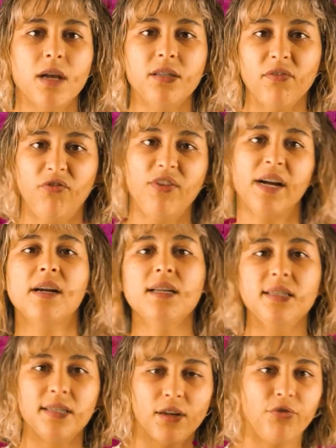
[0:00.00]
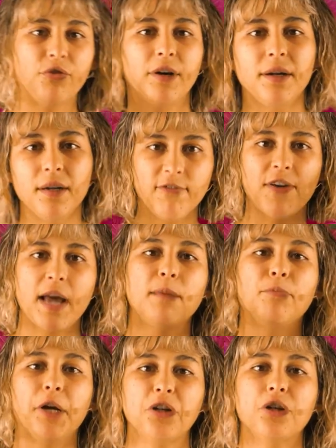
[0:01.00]
It's a very different
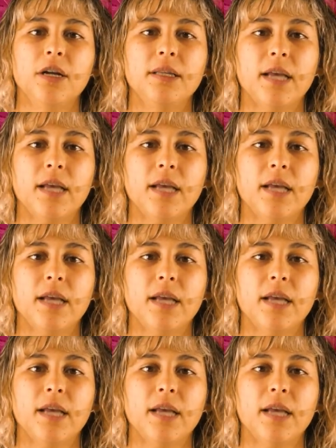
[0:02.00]
vibration